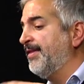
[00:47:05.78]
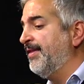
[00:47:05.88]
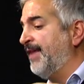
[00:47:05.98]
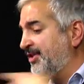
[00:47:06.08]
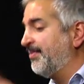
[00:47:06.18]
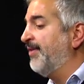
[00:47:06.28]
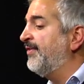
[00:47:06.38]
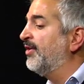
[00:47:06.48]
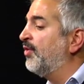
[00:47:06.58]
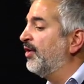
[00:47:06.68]
That's my
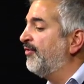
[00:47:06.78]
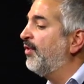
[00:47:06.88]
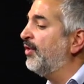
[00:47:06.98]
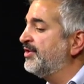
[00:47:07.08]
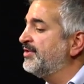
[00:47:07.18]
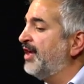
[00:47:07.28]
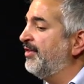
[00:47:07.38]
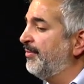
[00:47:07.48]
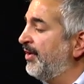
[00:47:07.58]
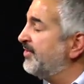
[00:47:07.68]
fear going forward. It's not
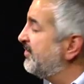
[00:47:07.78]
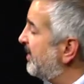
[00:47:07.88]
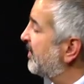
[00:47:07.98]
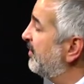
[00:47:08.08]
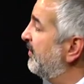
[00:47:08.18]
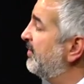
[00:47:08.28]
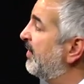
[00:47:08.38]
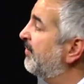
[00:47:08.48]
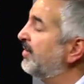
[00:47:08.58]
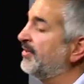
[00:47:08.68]
the presence actually
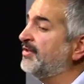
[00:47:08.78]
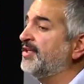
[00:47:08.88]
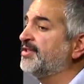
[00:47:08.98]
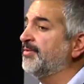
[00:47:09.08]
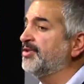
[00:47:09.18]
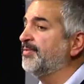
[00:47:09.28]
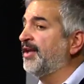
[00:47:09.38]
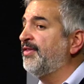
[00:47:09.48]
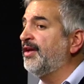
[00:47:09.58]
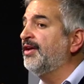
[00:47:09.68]
of militant Islamists, but
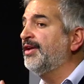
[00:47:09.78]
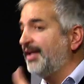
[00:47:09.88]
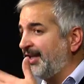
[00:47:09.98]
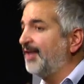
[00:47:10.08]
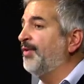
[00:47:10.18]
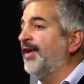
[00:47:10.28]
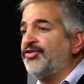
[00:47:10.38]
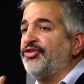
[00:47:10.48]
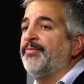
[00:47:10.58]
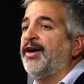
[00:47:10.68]
I think, again, we have
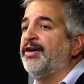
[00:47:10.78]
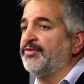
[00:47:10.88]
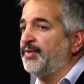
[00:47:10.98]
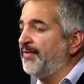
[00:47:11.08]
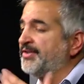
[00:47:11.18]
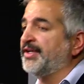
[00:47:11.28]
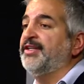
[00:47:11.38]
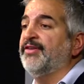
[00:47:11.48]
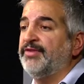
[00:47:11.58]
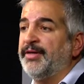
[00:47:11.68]
two models. We have this
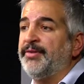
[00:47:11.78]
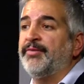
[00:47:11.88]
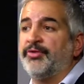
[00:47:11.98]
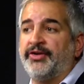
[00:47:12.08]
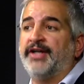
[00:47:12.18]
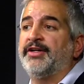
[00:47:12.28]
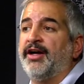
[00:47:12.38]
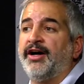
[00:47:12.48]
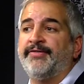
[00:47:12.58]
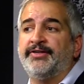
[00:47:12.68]
idea of Libya, protracted
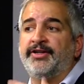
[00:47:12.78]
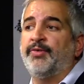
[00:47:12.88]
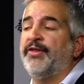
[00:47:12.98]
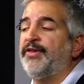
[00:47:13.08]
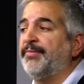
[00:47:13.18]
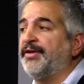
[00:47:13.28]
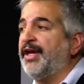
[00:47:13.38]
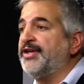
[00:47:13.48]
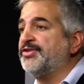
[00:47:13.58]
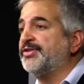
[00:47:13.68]
conflict, what are the
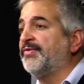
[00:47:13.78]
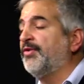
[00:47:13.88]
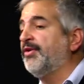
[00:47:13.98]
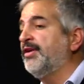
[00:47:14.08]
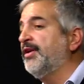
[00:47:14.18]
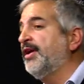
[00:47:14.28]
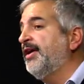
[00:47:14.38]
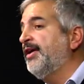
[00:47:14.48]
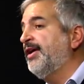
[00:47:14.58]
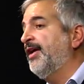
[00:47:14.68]
implications for it?
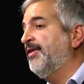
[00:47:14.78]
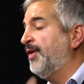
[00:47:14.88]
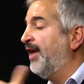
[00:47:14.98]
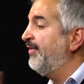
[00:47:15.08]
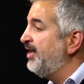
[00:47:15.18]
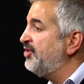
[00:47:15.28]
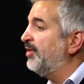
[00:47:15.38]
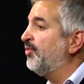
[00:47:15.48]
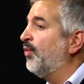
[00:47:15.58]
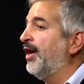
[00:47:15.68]
And then we have
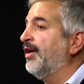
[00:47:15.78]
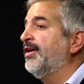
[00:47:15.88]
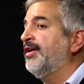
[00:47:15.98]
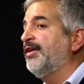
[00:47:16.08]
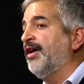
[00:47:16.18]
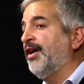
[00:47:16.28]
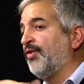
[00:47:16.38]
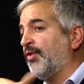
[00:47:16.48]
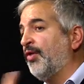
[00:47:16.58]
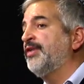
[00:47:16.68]
Egypt, where a
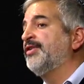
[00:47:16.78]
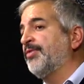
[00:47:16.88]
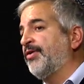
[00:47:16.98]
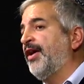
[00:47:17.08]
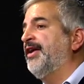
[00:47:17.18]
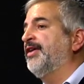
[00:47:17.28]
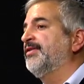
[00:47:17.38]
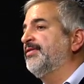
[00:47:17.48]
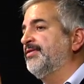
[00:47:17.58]
growing democratic